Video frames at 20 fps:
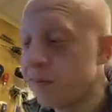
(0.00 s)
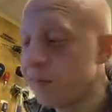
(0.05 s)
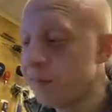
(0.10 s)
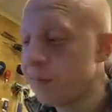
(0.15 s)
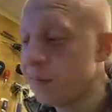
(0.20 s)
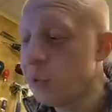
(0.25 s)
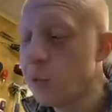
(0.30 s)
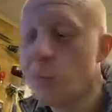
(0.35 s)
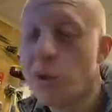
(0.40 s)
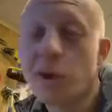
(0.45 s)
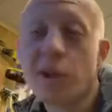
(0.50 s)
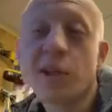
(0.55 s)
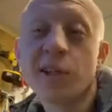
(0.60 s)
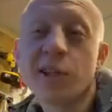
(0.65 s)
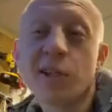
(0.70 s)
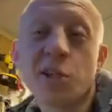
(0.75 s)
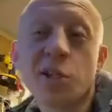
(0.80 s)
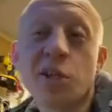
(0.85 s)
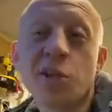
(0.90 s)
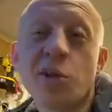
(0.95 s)
And I
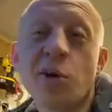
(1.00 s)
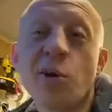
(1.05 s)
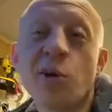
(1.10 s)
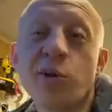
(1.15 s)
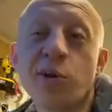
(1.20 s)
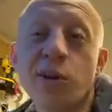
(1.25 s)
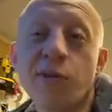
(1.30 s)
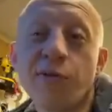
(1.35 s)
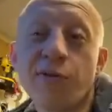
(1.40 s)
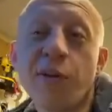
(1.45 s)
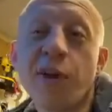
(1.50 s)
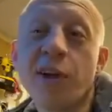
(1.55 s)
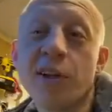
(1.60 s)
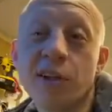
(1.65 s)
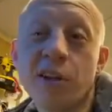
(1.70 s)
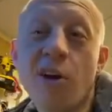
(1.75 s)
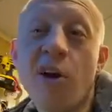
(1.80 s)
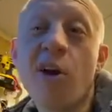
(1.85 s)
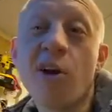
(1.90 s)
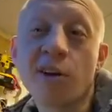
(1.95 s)
guess she's heard the
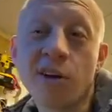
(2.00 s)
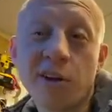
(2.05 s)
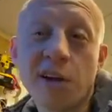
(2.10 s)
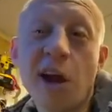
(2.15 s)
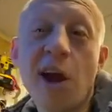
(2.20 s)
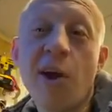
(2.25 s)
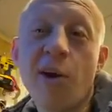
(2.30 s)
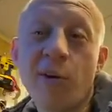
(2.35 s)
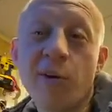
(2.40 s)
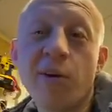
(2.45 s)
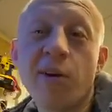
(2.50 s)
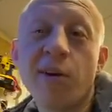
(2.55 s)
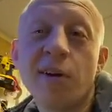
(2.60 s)
phrase locked down.